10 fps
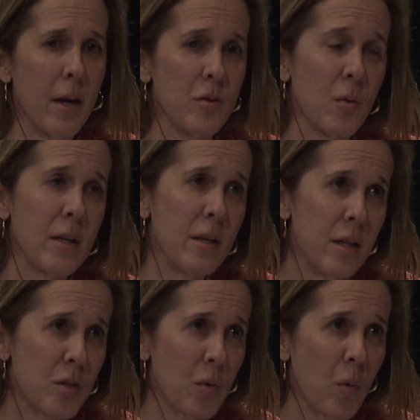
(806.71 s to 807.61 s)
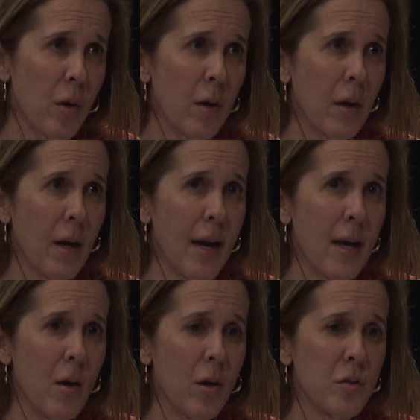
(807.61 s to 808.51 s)
So I need to work.
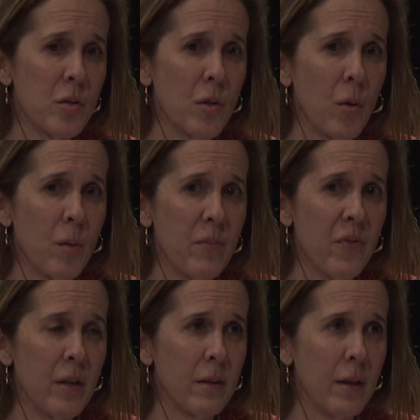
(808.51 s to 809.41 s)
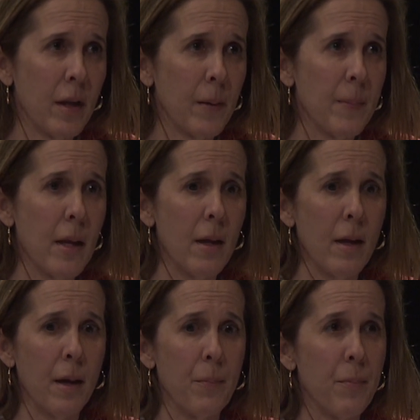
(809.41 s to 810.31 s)
I also am feeling
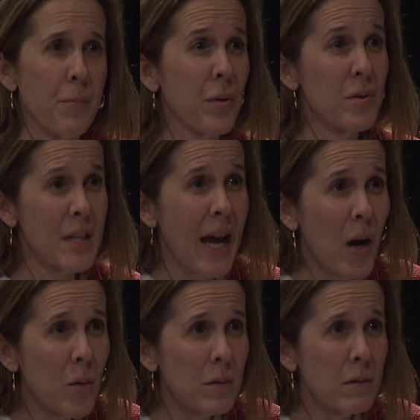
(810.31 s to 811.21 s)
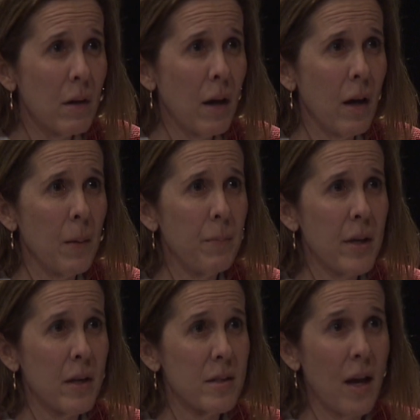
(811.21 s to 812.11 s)
burned out
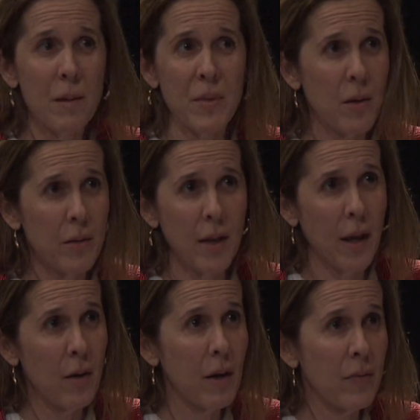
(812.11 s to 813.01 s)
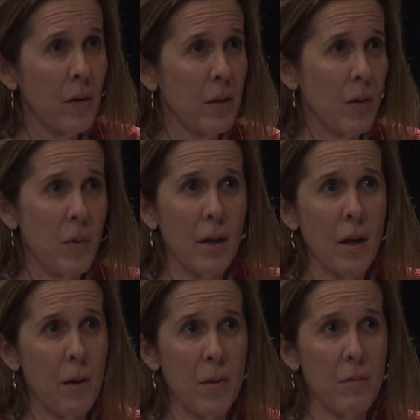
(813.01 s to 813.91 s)
because I'm the only caregiver. You know, when I
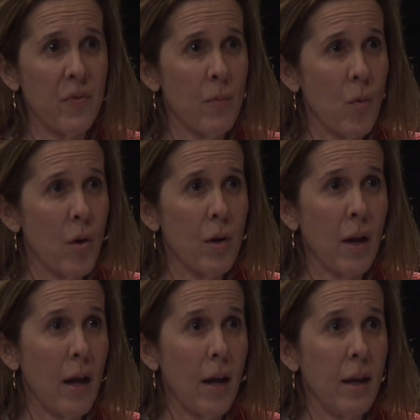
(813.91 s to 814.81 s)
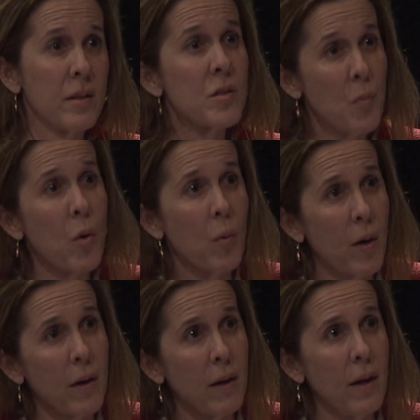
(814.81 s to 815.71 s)
come home from work, it's more
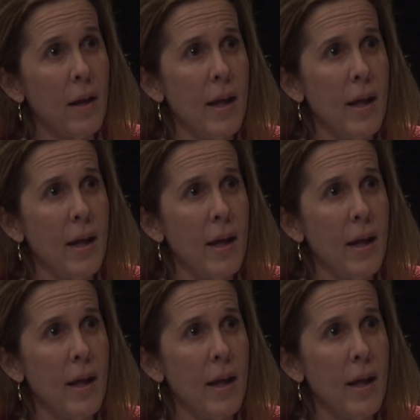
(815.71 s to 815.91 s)
work.